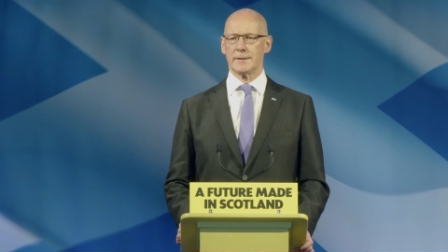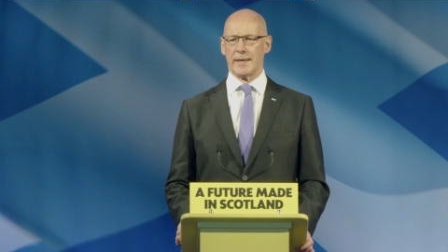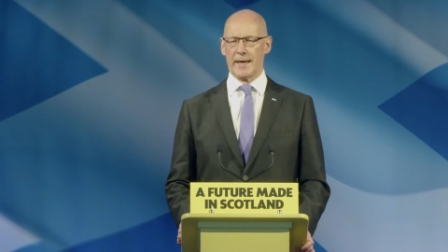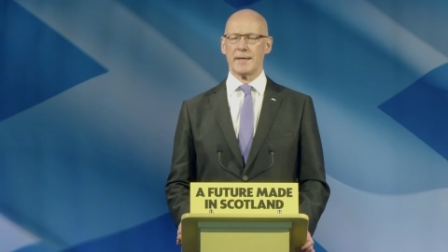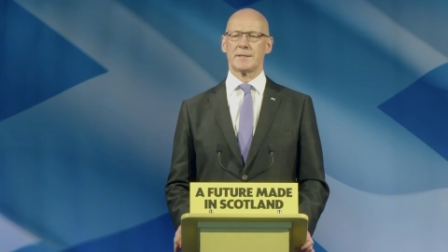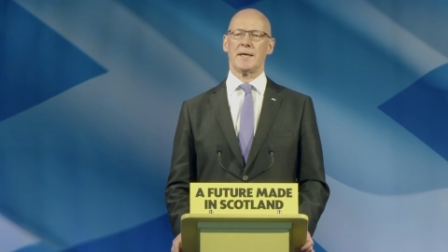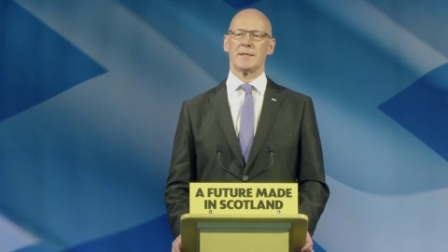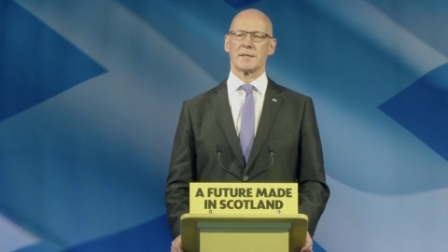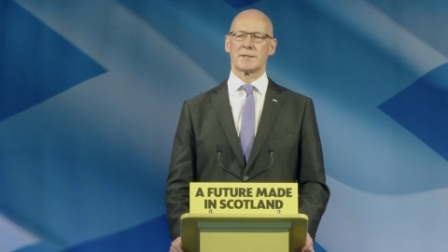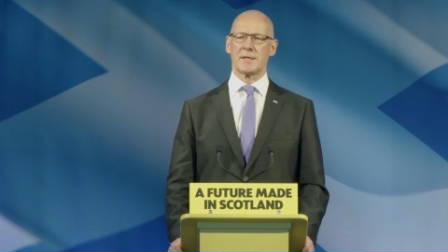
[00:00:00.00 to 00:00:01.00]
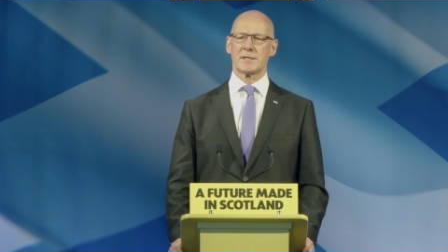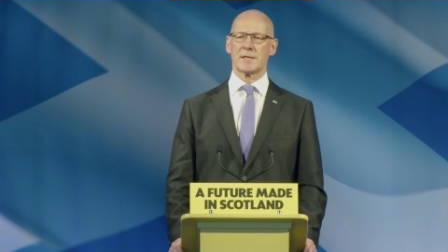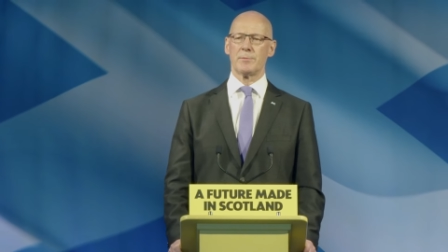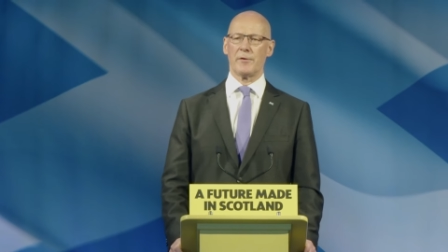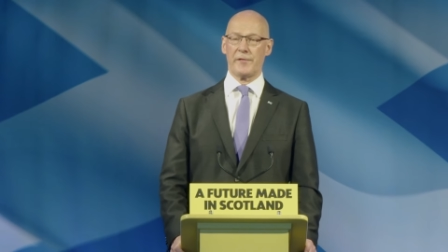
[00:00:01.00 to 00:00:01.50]
to access a
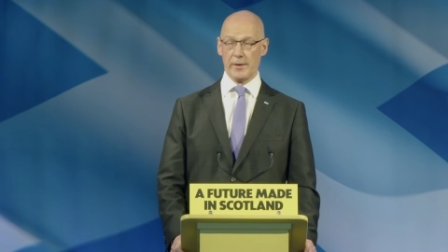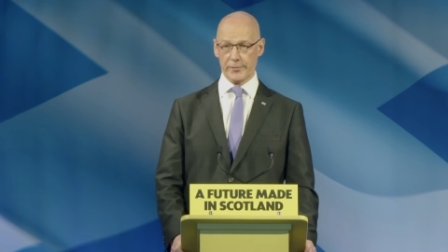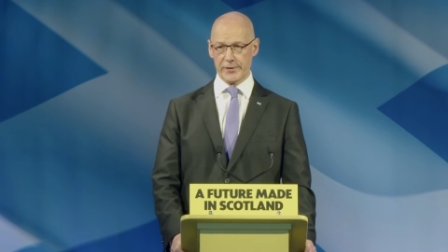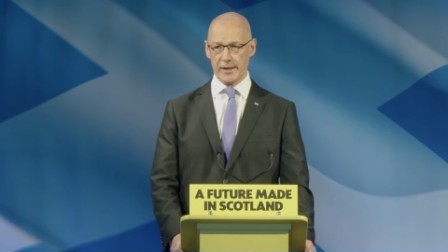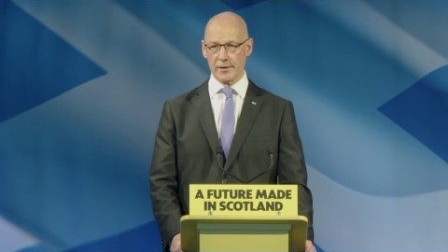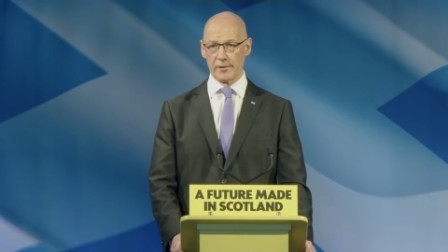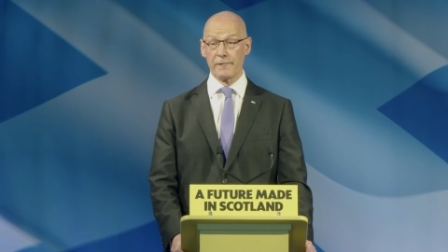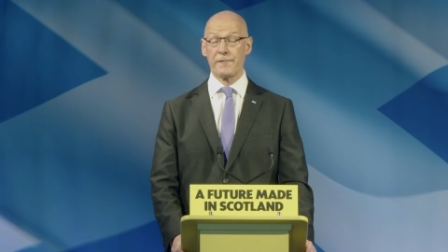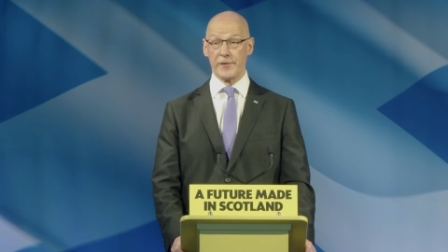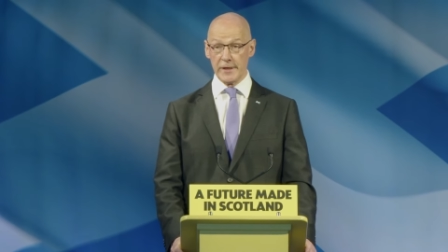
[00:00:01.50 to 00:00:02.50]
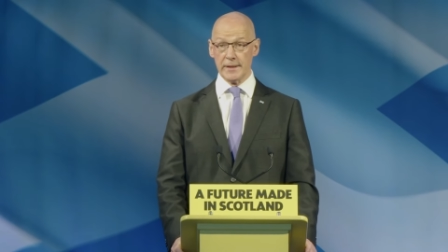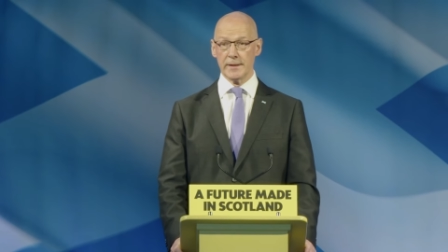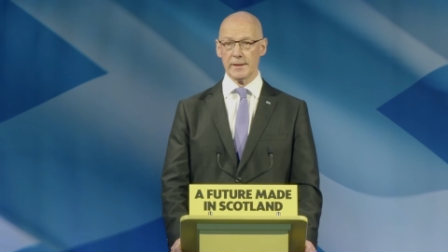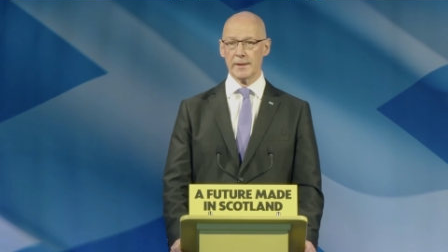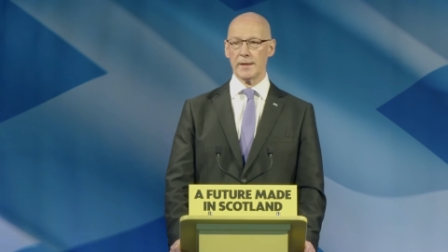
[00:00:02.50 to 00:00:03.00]
system of healthcare free
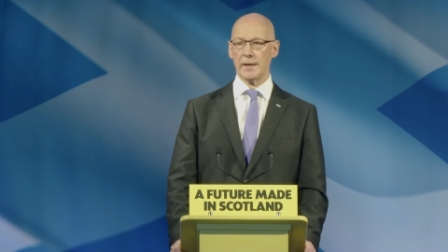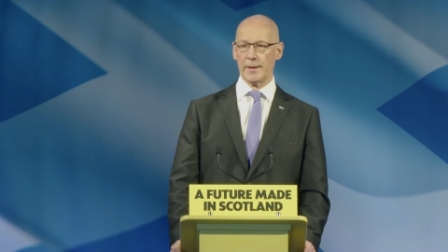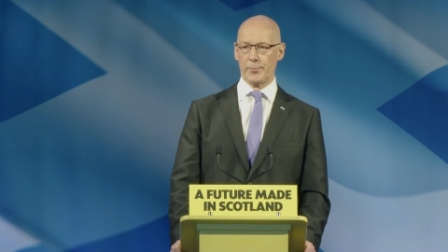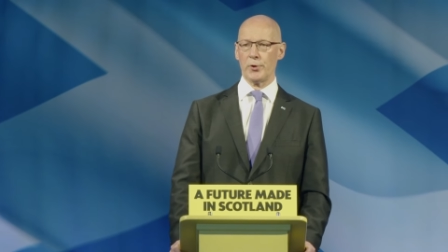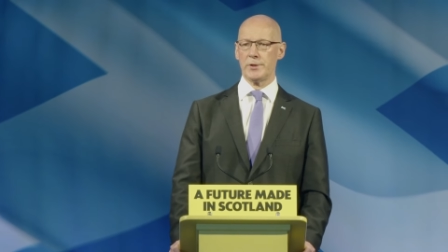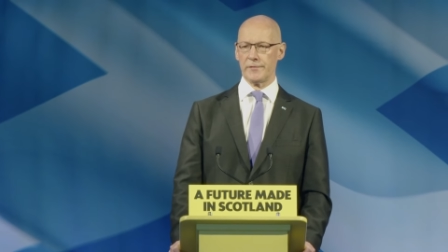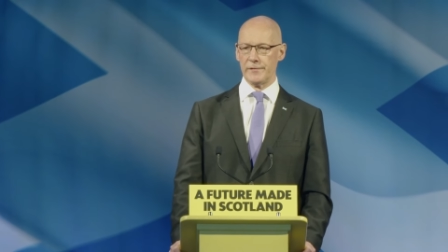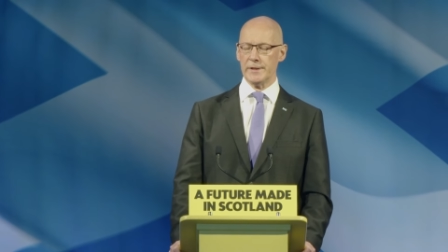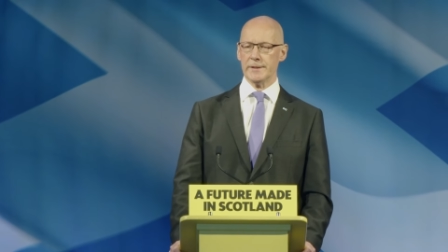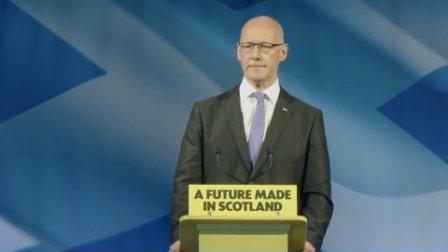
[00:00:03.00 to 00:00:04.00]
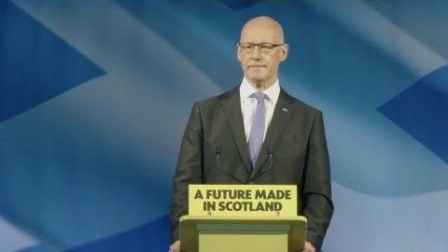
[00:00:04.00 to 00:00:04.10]
at the point of need.